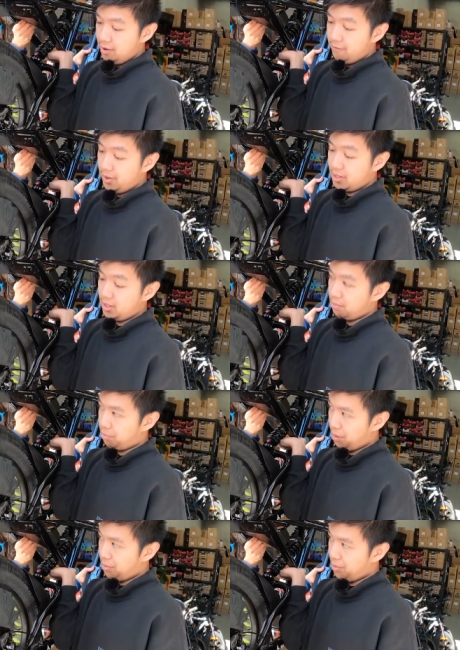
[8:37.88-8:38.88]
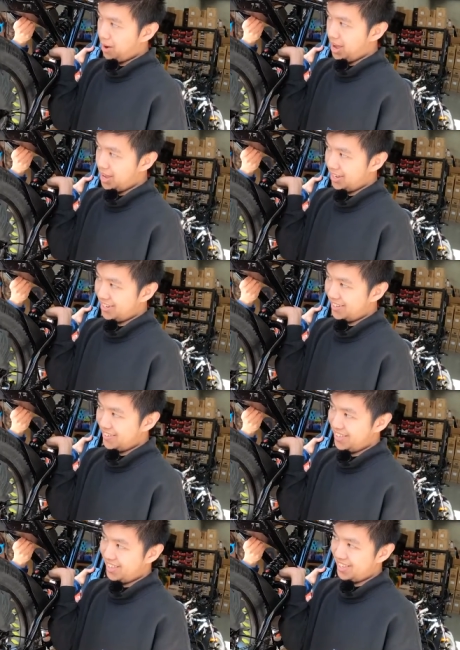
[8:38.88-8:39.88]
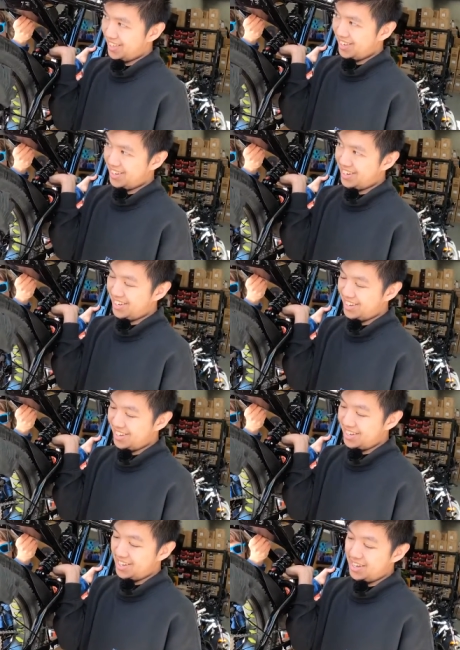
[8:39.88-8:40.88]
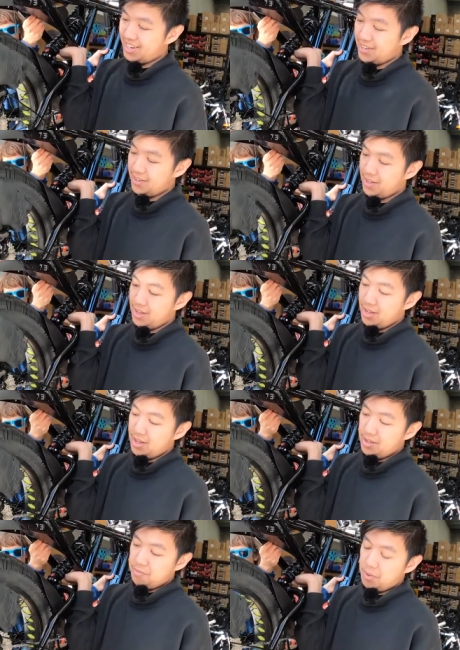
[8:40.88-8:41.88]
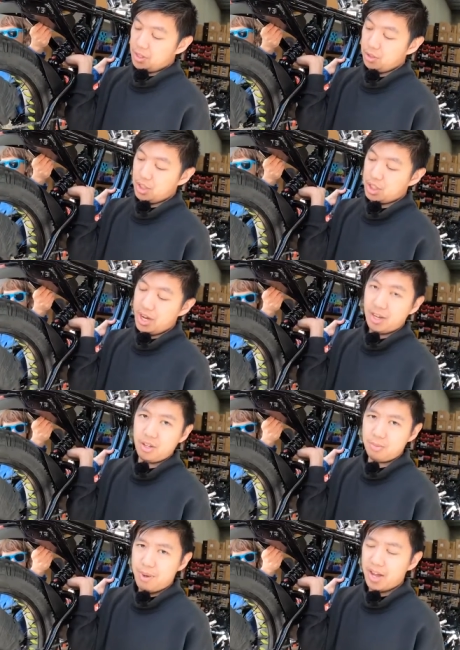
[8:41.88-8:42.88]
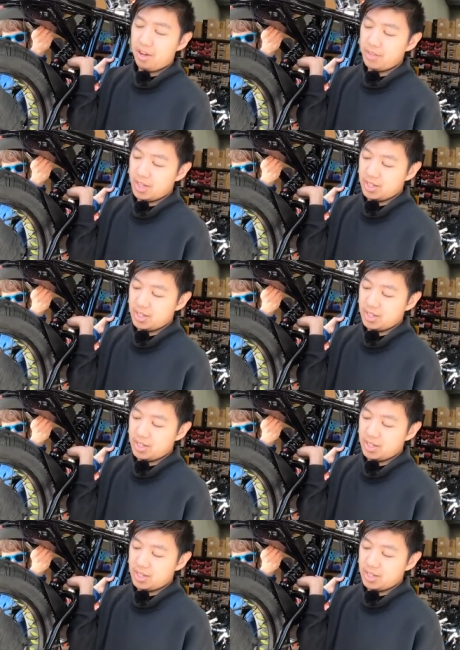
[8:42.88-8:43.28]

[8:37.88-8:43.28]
Now attach the plate with the derailleur. Put the chain on the